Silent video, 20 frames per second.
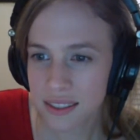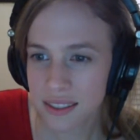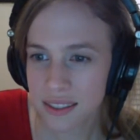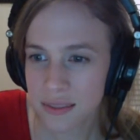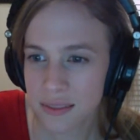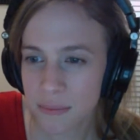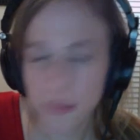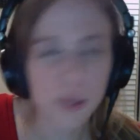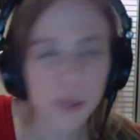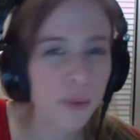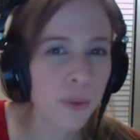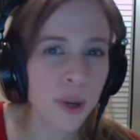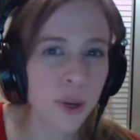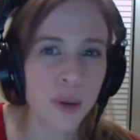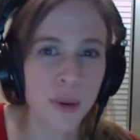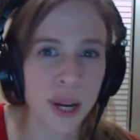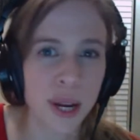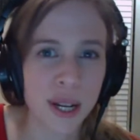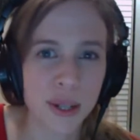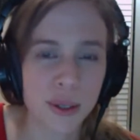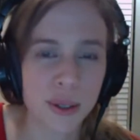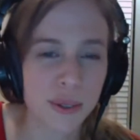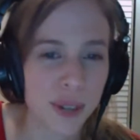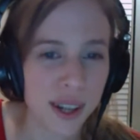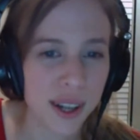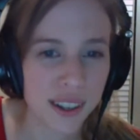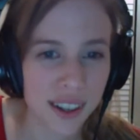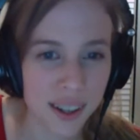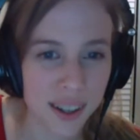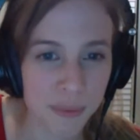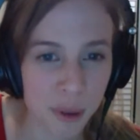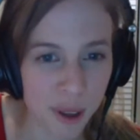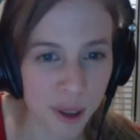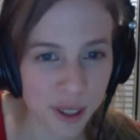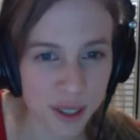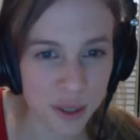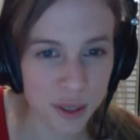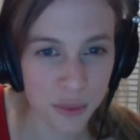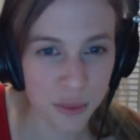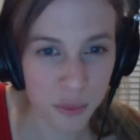But what do I know? I probably
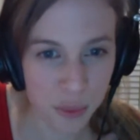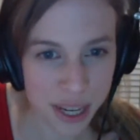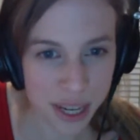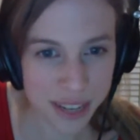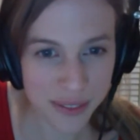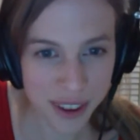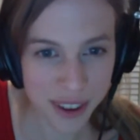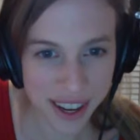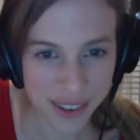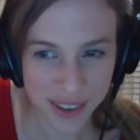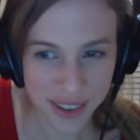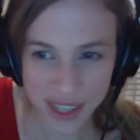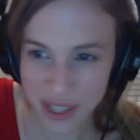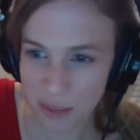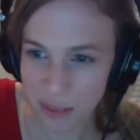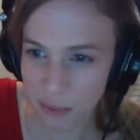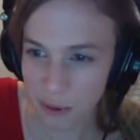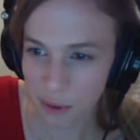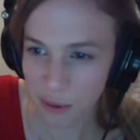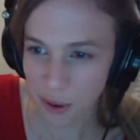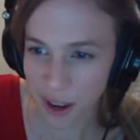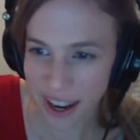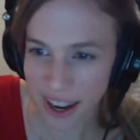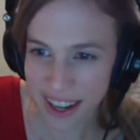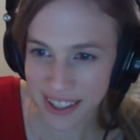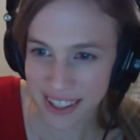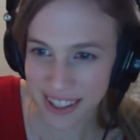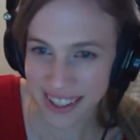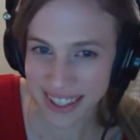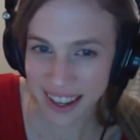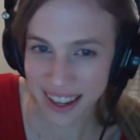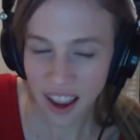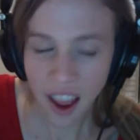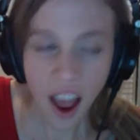should read fan fiction before I actually.